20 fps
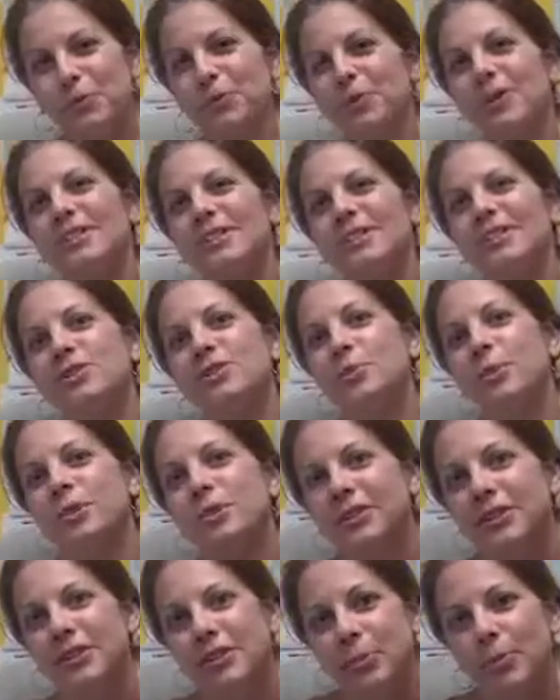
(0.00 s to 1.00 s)
We brought
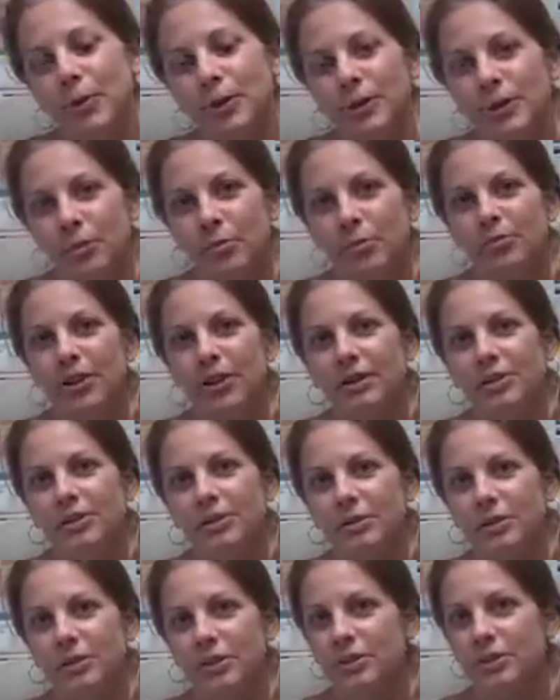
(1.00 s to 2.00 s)
Digitability to Perkiomen
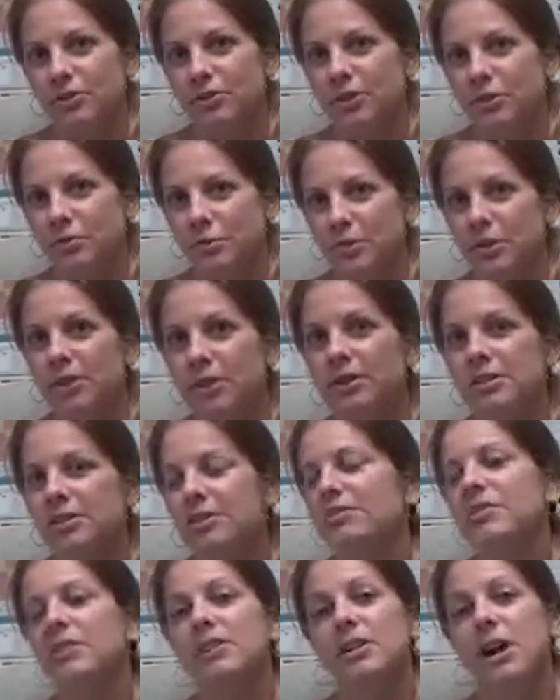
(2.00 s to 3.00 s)
Valley School District
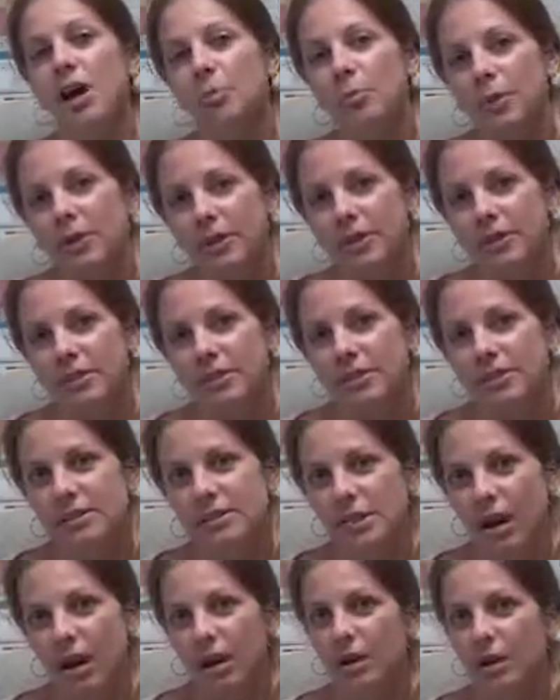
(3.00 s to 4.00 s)
because of the
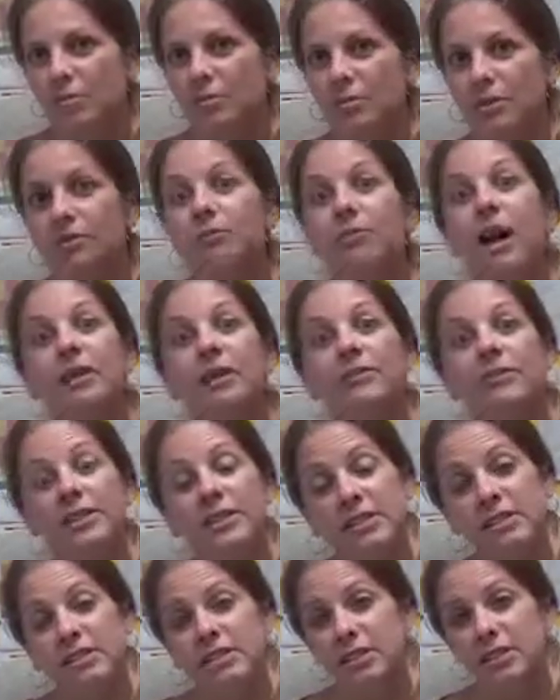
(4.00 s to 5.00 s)
topics, um, the
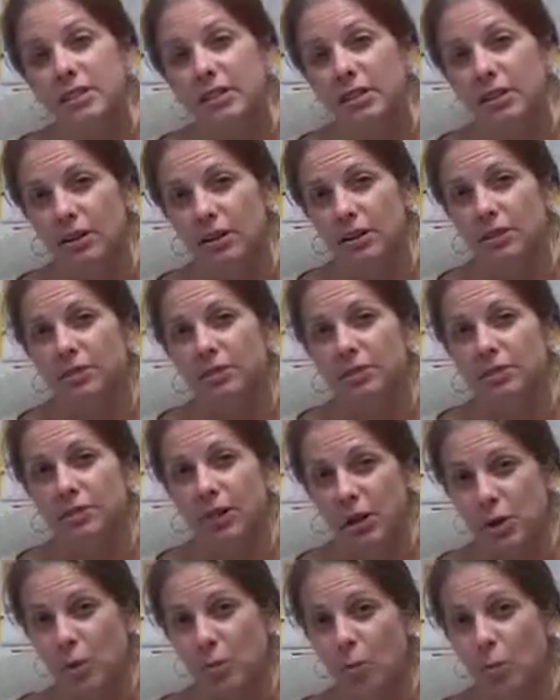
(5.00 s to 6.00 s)
relevancy
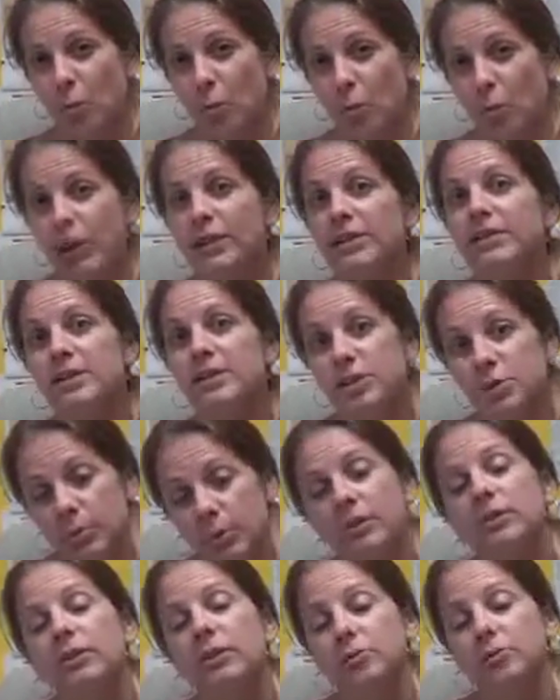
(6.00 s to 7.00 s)
of um, what
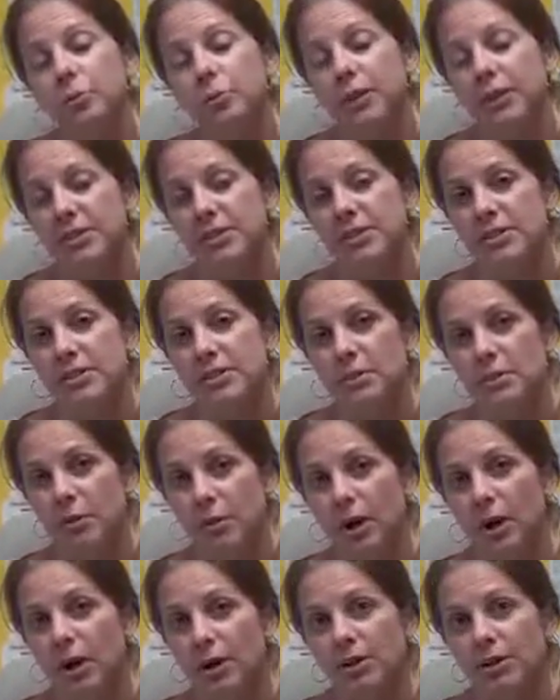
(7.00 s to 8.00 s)
Digitability brings
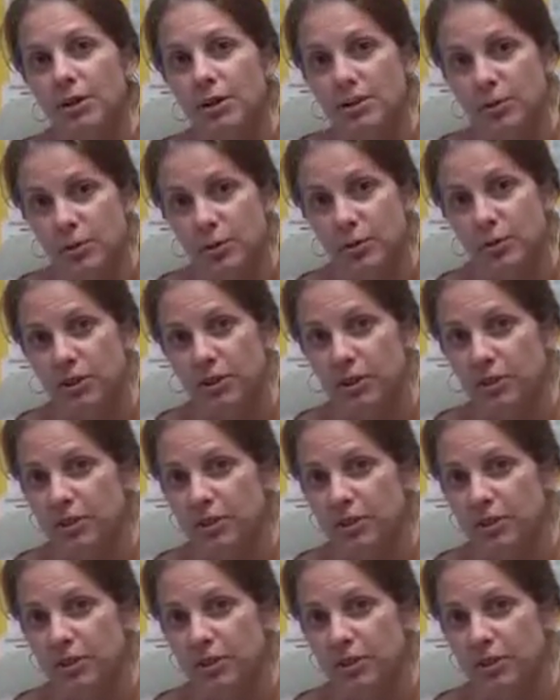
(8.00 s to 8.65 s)
to our di school